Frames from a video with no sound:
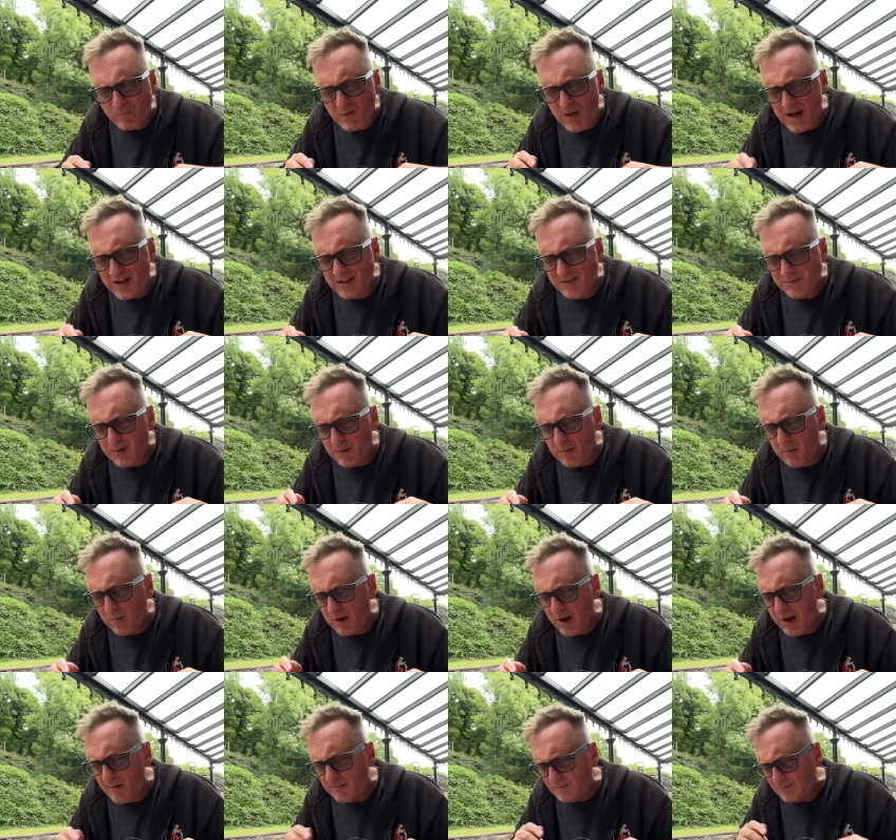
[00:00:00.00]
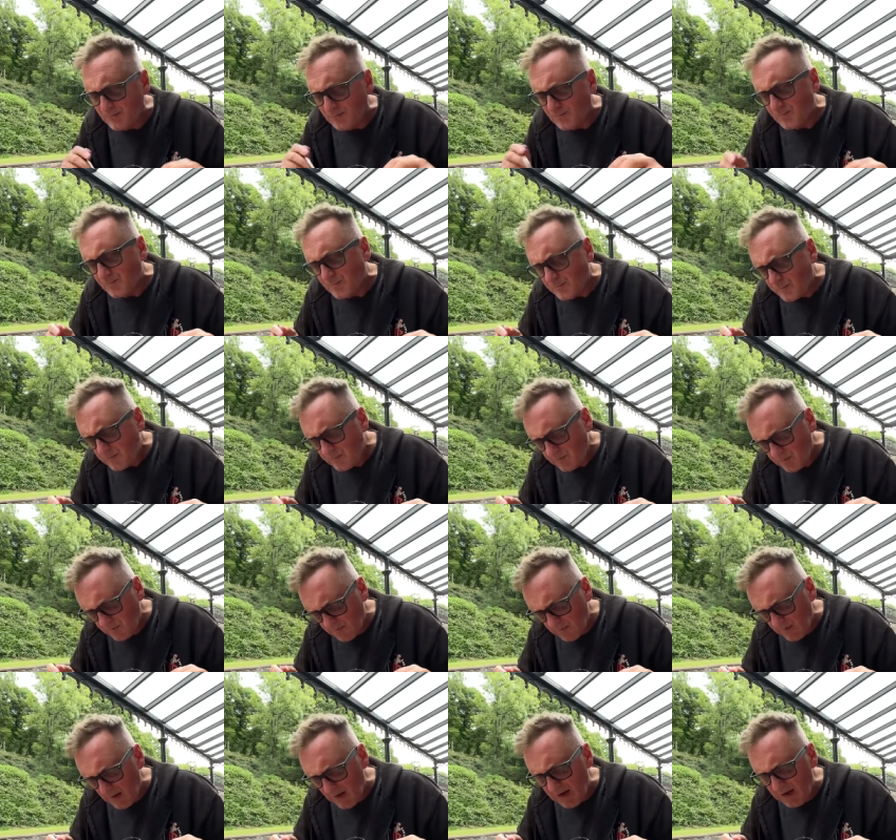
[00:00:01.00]
Eggs probably
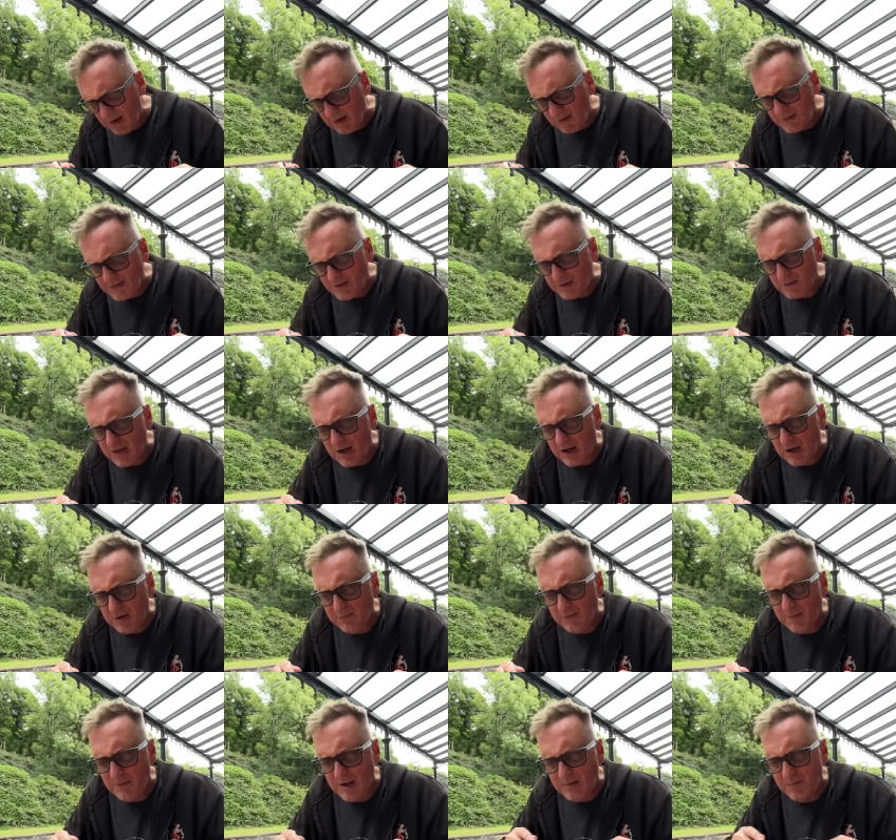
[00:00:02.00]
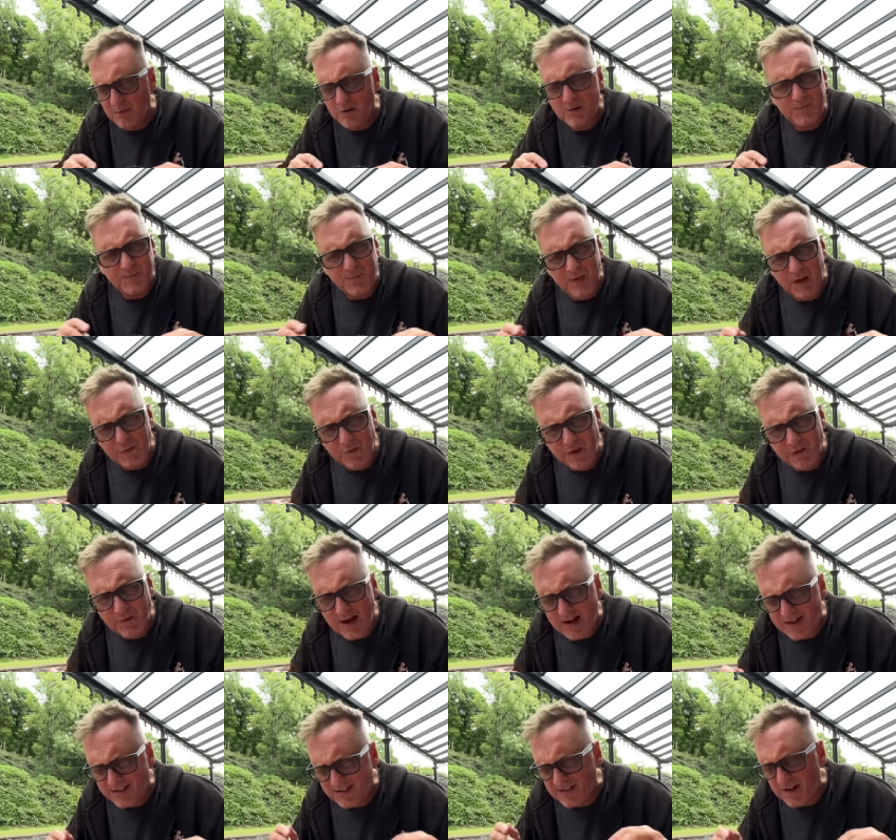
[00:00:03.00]
a little too yellow for me, but if I'd have
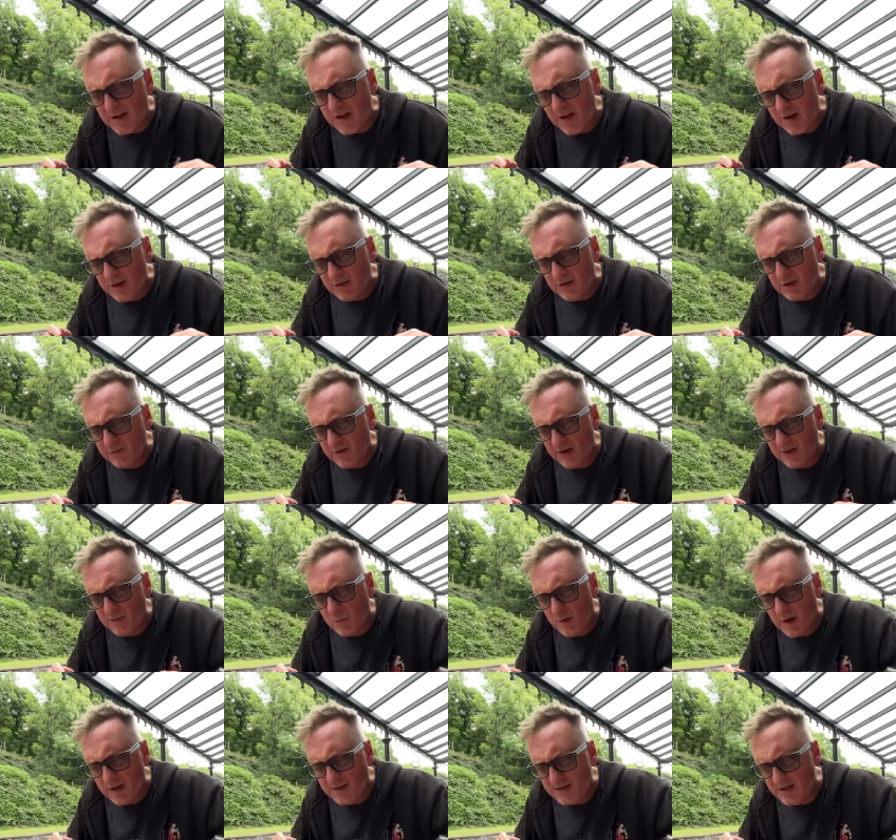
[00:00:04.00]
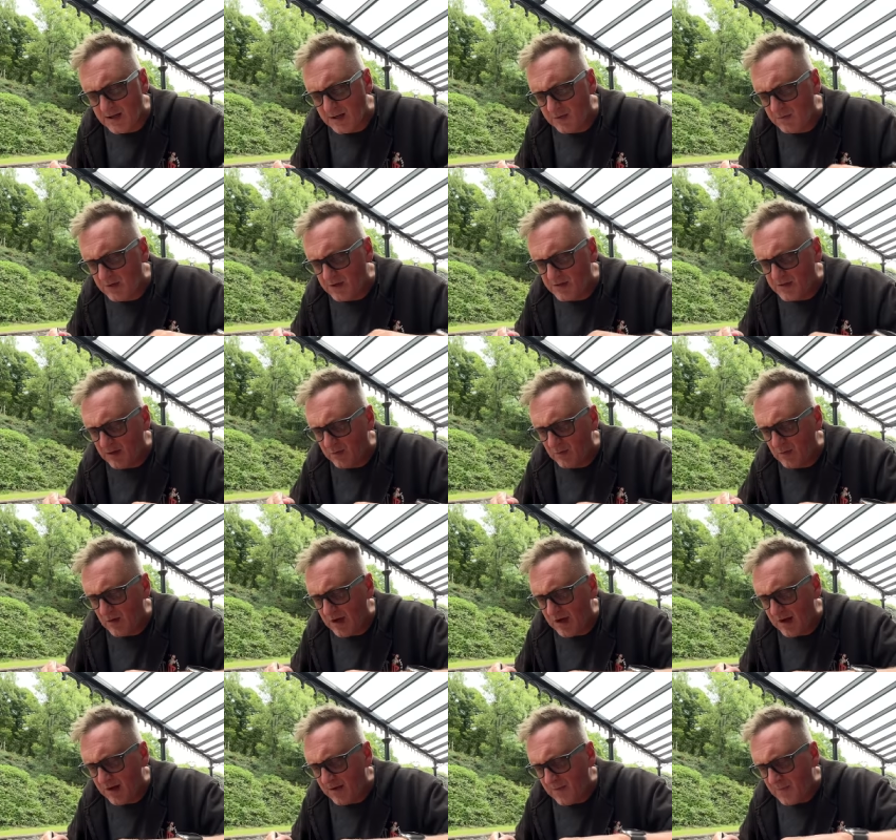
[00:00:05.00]
asked, could have had them whited over the top
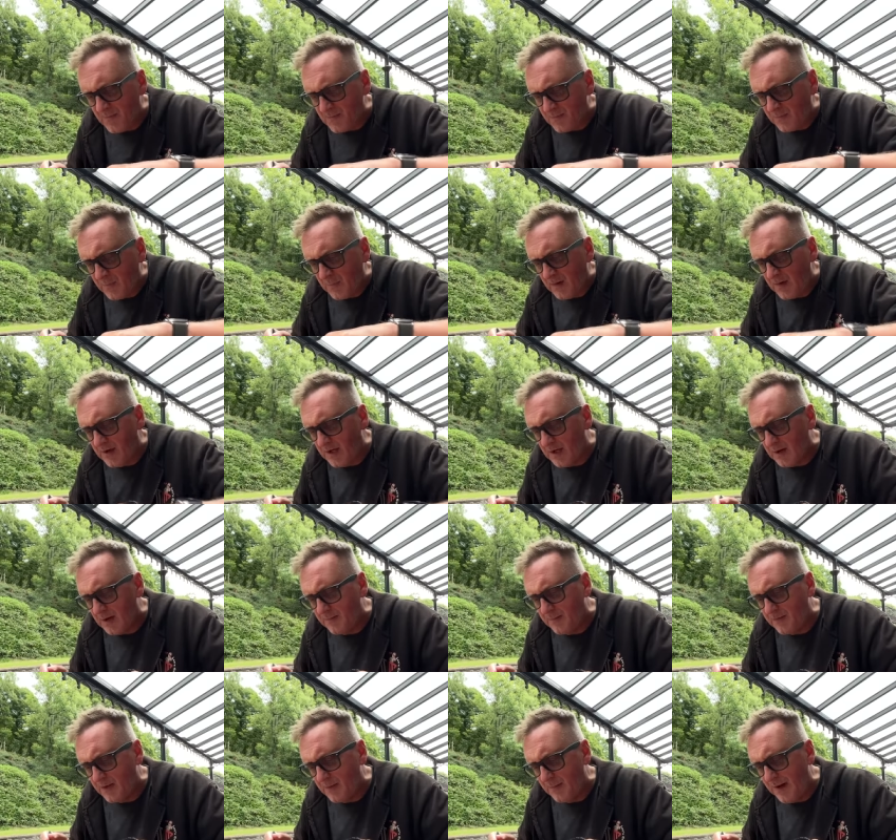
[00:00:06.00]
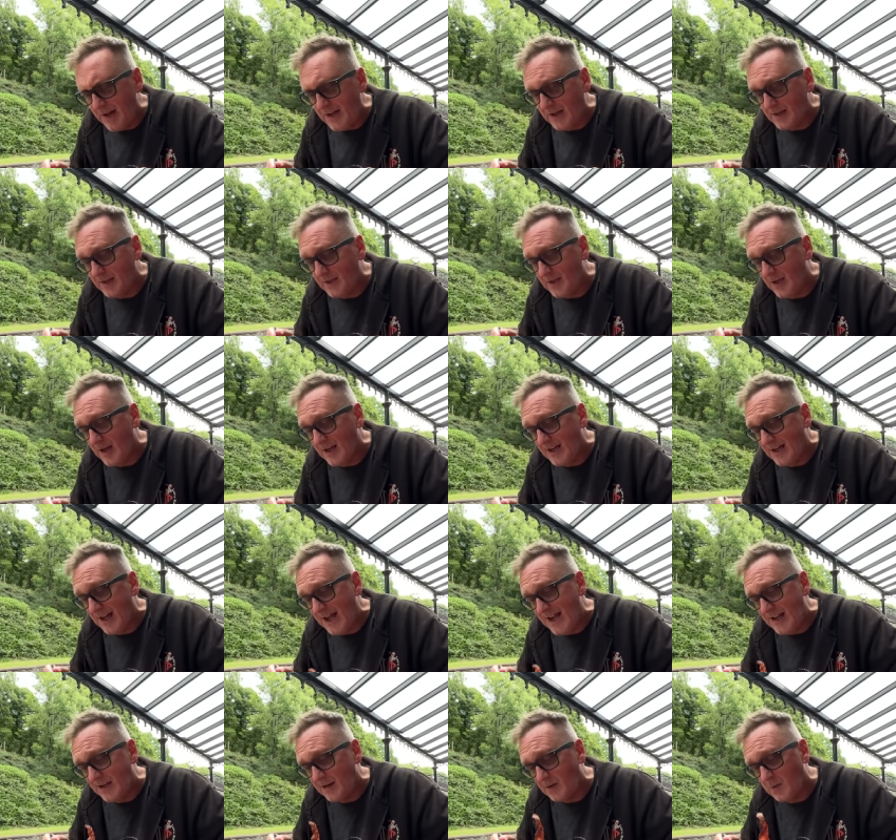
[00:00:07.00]
there. Going to go in for the bacon.
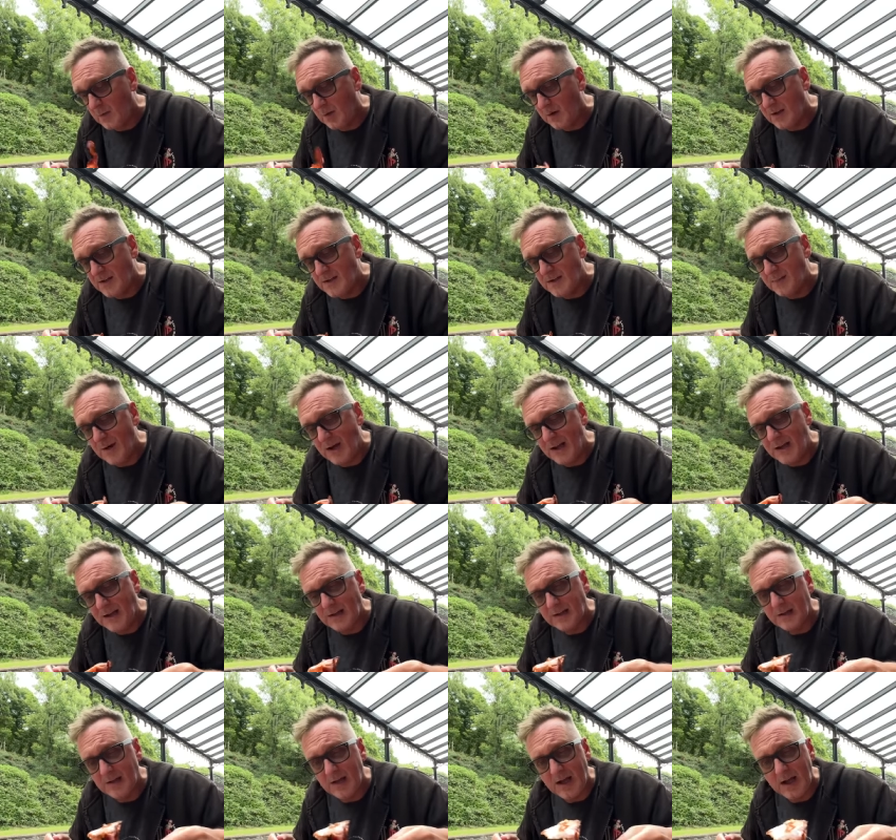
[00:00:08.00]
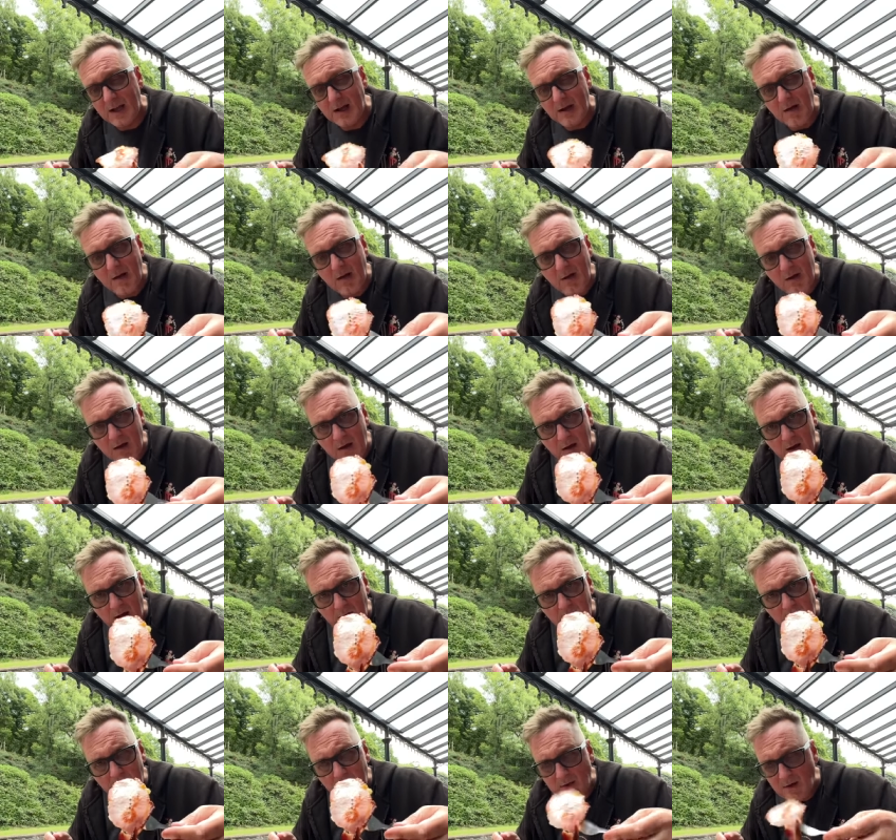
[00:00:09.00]
Again, quality bacon there,
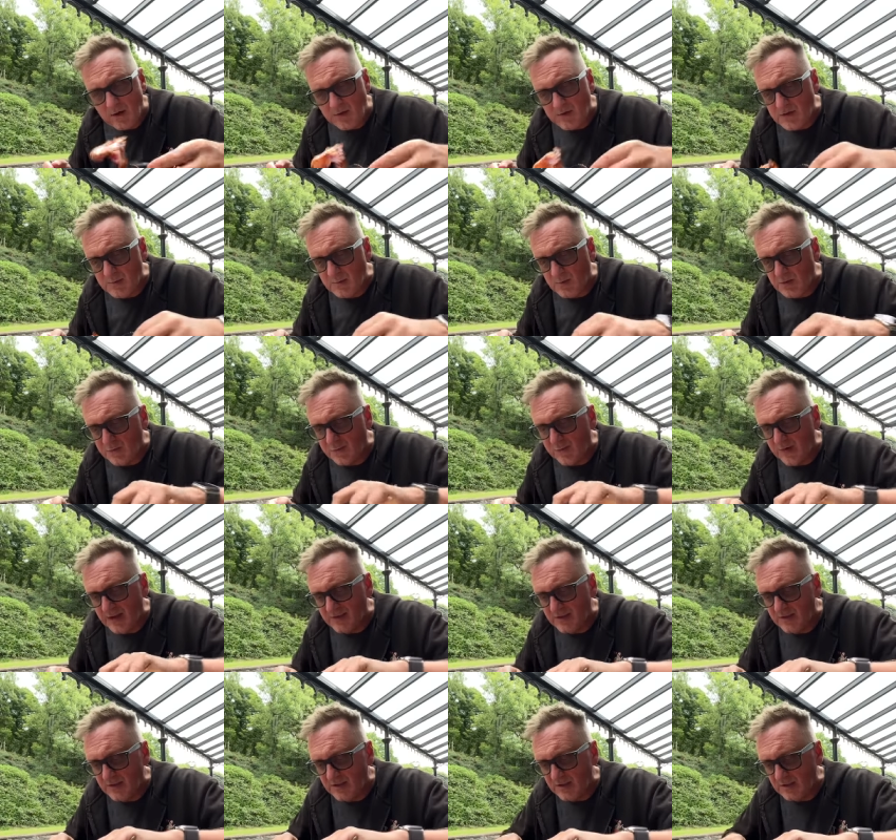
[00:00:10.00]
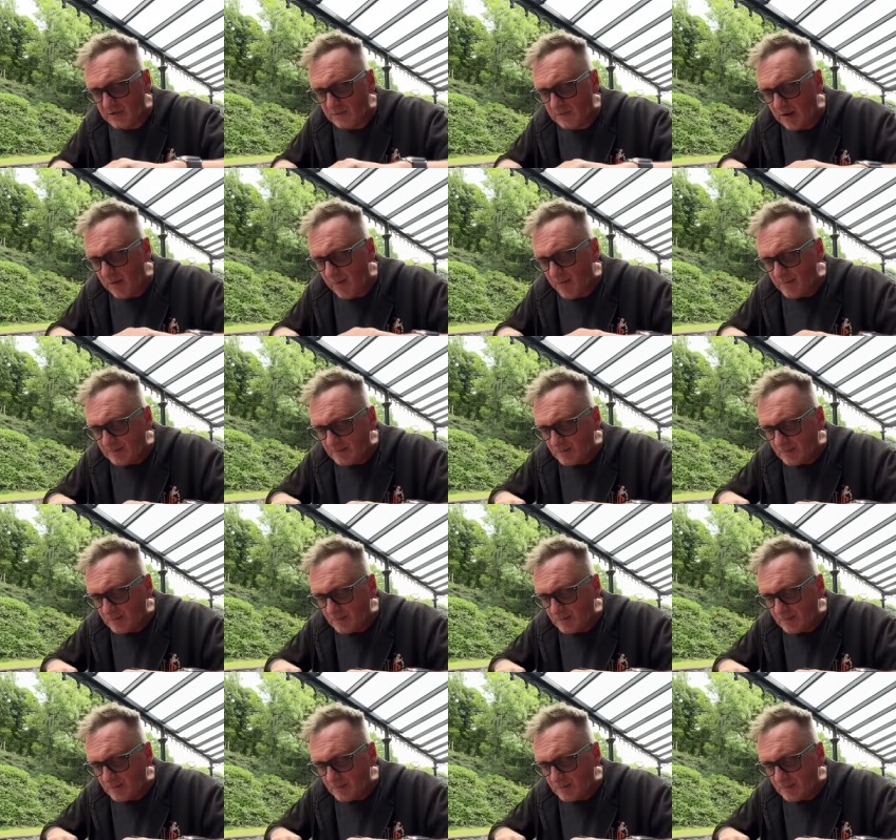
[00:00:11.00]
uh, and not too much fat on it as well.